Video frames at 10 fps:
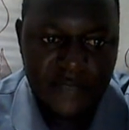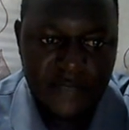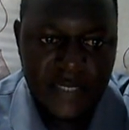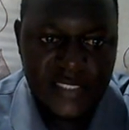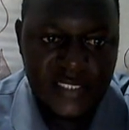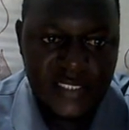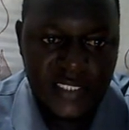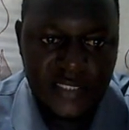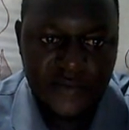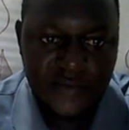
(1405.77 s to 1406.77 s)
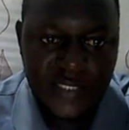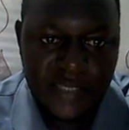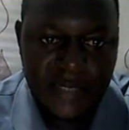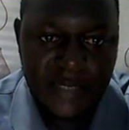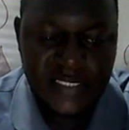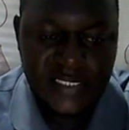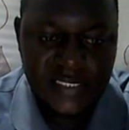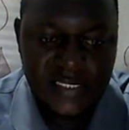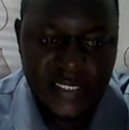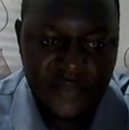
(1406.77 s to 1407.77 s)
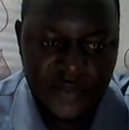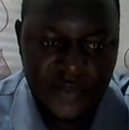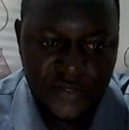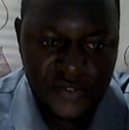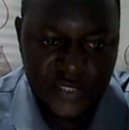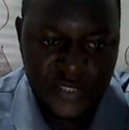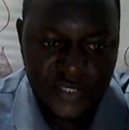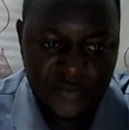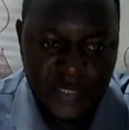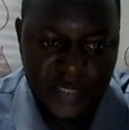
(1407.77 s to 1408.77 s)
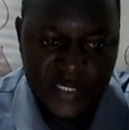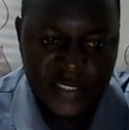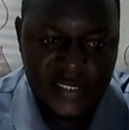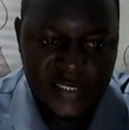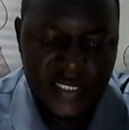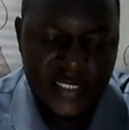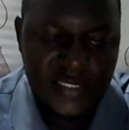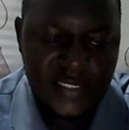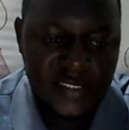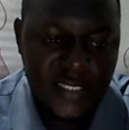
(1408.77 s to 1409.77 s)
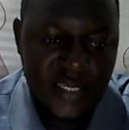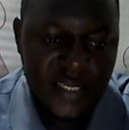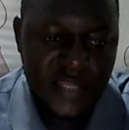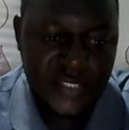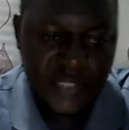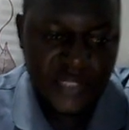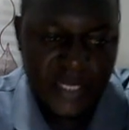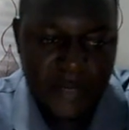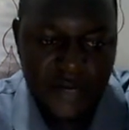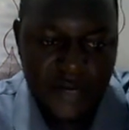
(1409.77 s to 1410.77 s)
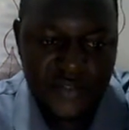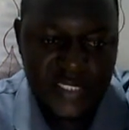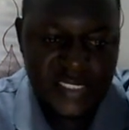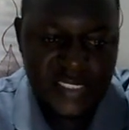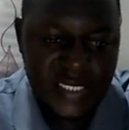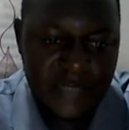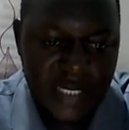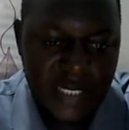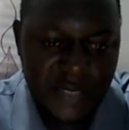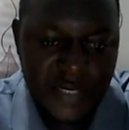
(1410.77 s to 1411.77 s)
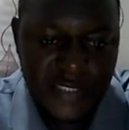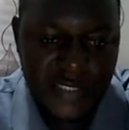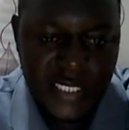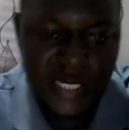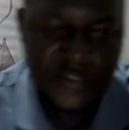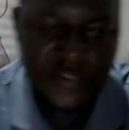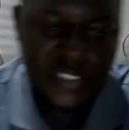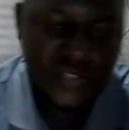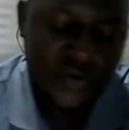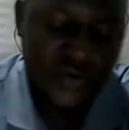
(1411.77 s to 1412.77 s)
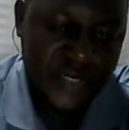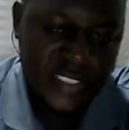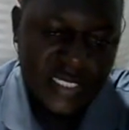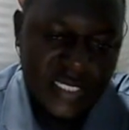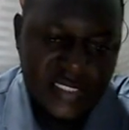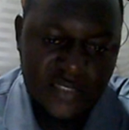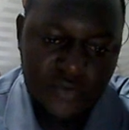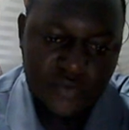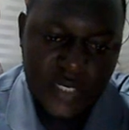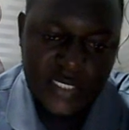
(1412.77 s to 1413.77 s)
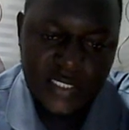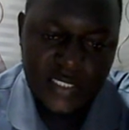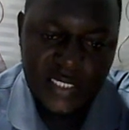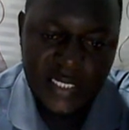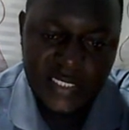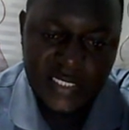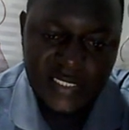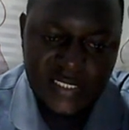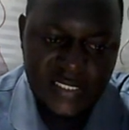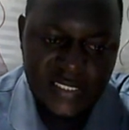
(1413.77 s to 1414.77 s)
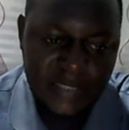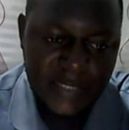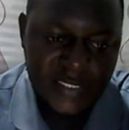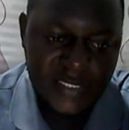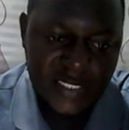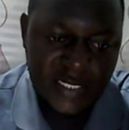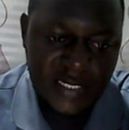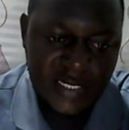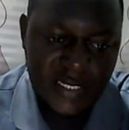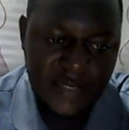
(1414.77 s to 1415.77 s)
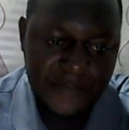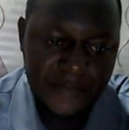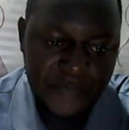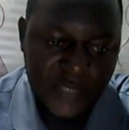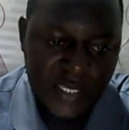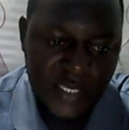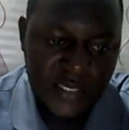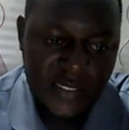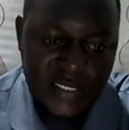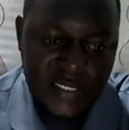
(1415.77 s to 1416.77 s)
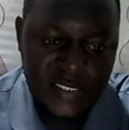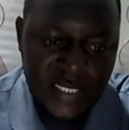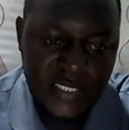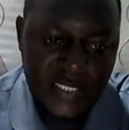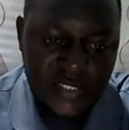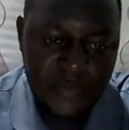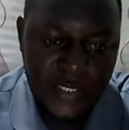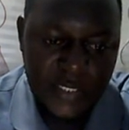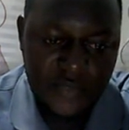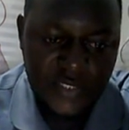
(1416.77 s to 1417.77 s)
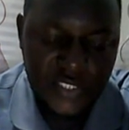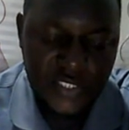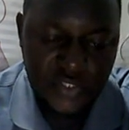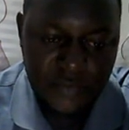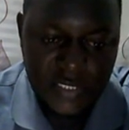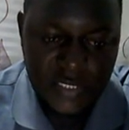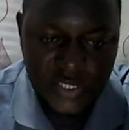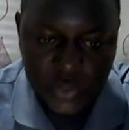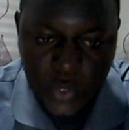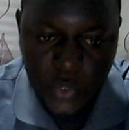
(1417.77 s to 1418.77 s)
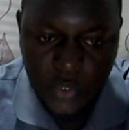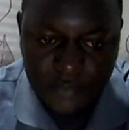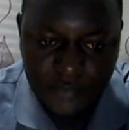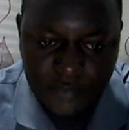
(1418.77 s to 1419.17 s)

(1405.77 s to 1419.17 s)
But still, with the master slide, we also need to make these changes. They are talking about a slide background color, which is orange accent 1, lighter 60%, and then the slide speed, which should be slow.